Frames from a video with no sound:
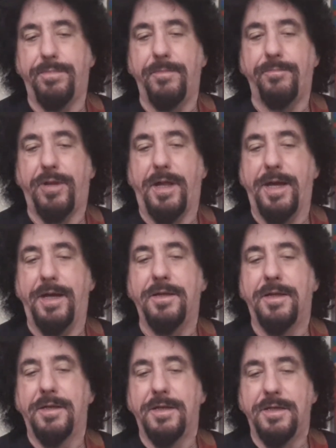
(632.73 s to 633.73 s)
implying
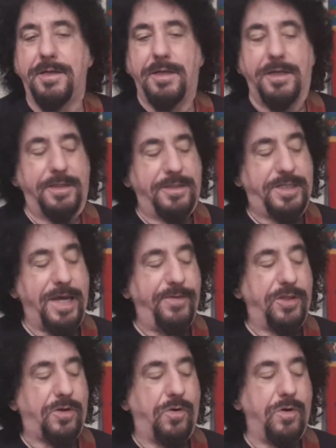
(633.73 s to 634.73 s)

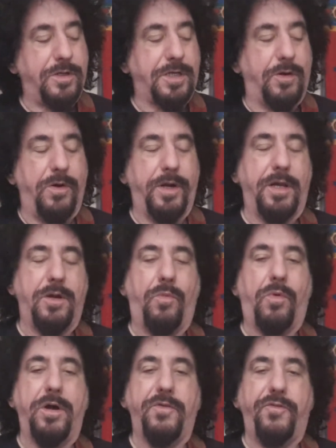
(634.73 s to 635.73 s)
7th chords going in a
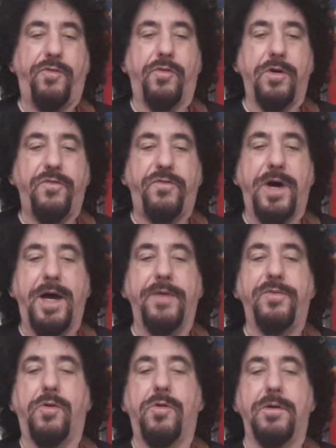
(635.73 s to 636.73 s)

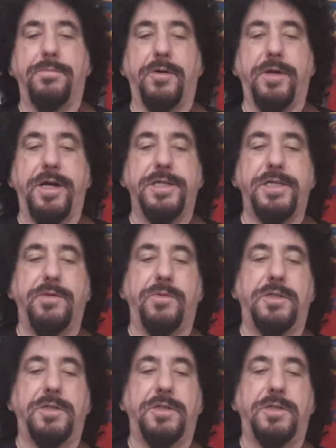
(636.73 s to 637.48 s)
1-4-5 chord progression,